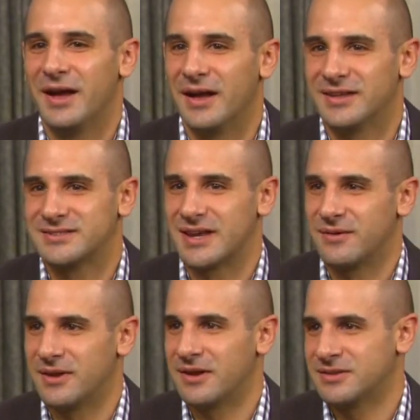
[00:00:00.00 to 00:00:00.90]
Uh,
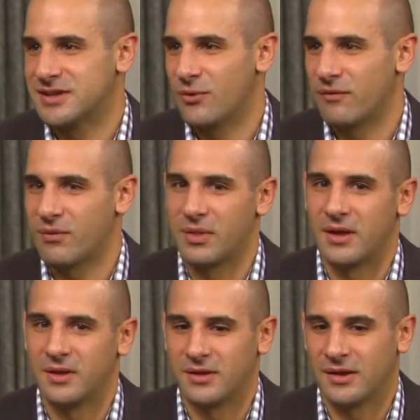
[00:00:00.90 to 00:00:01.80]
stay uh, stay away from the
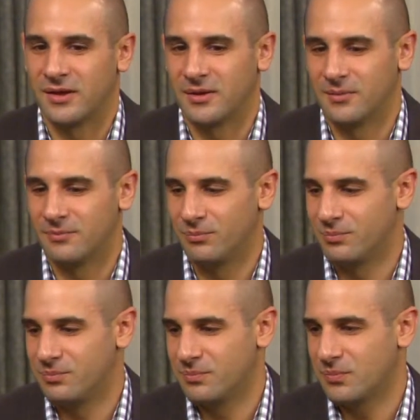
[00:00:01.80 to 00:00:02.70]
uh,
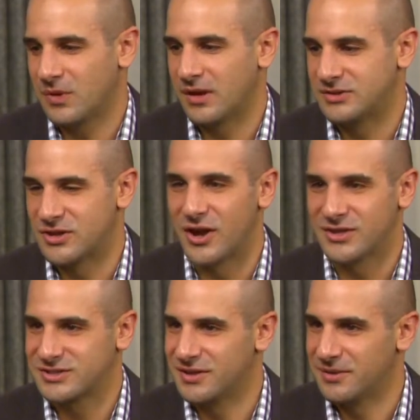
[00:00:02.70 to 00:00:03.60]

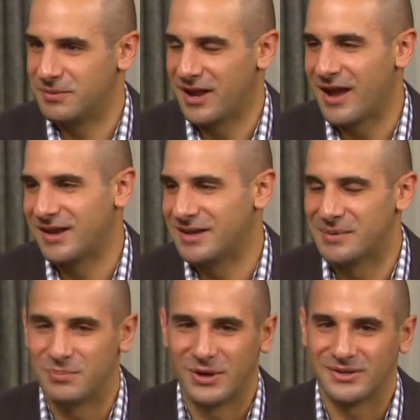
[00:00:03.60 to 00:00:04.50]
exhaust behind yeah.
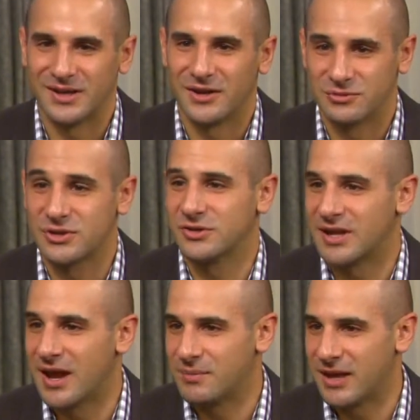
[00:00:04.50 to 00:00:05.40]
it, but uh, it was a good
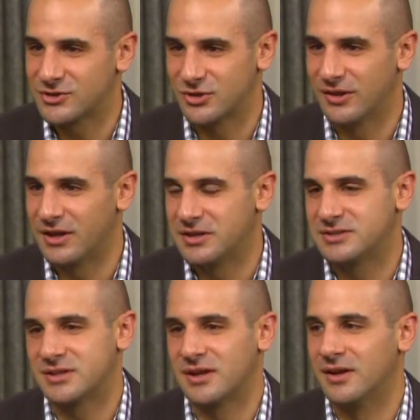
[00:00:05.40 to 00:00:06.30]
time. They actually let
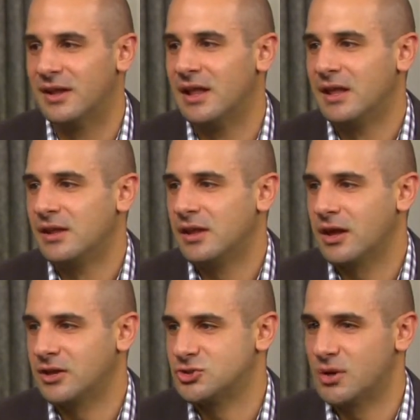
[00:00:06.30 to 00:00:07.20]
us
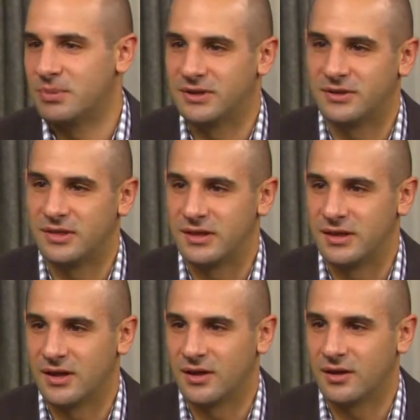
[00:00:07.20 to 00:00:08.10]
uh, jump into the
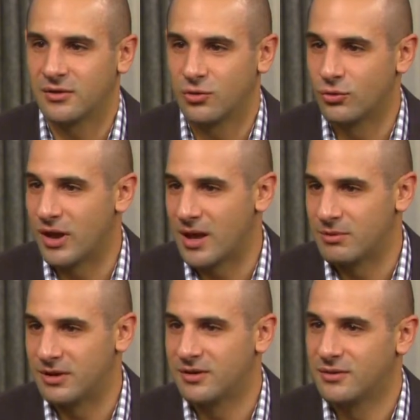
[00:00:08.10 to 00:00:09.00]
crew
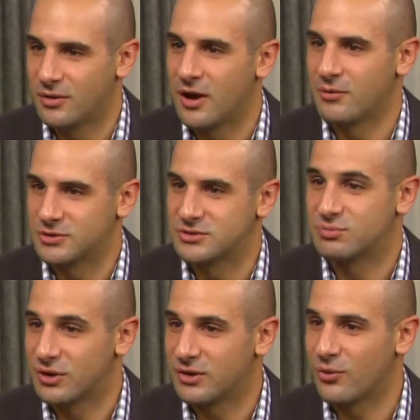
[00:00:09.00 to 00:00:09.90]
cabin, mm -hmm. which is
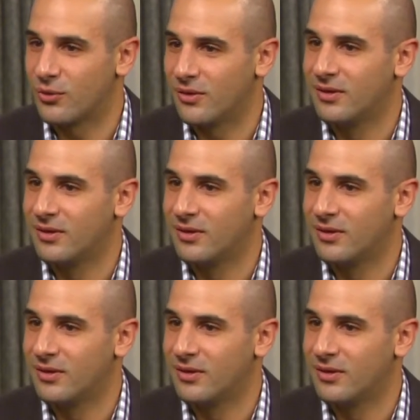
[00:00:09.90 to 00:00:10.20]
pretty cool.